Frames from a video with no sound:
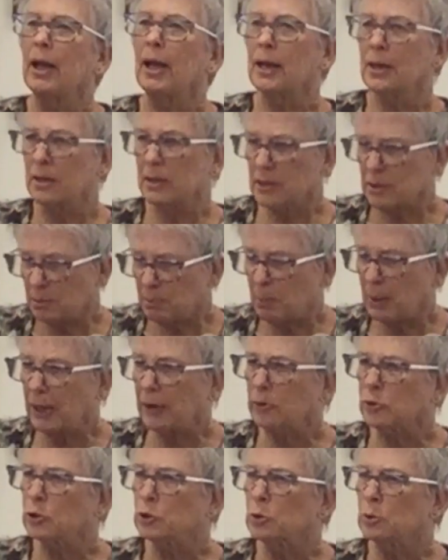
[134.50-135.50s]
and it is
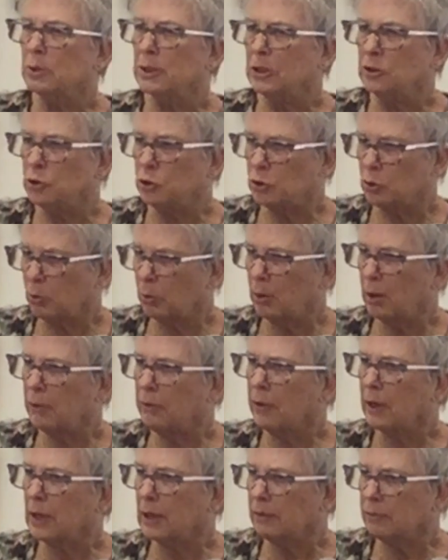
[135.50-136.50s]
better to
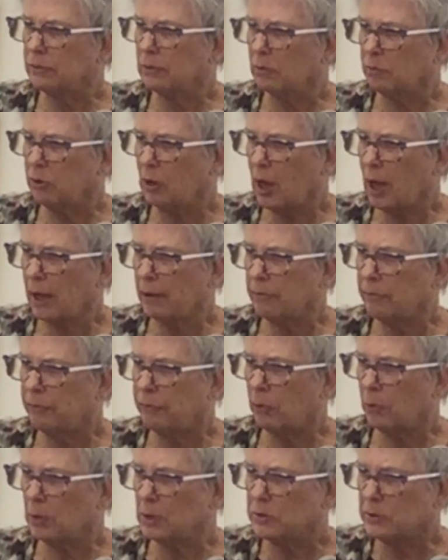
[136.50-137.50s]
enjoy the gift of life
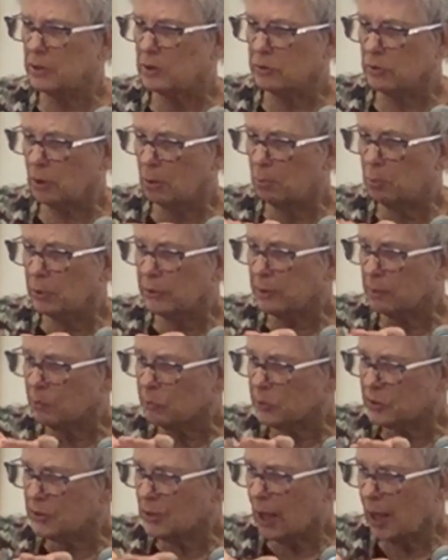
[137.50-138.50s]
voice. He's going to put
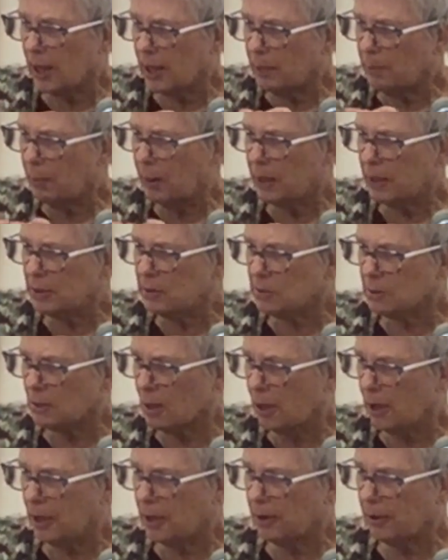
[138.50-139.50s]
them side by
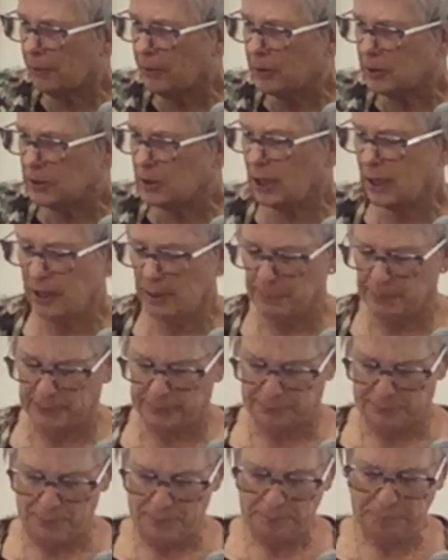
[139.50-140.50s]
side on the
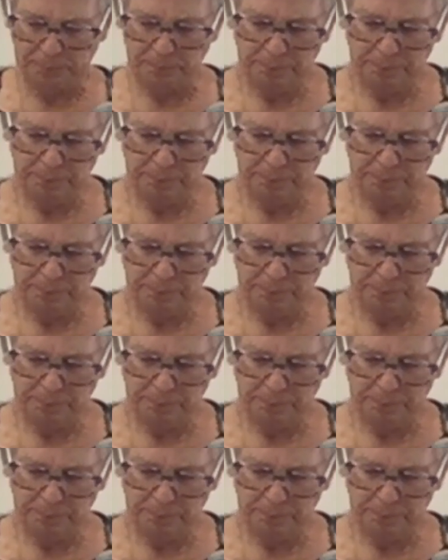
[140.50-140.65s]
table.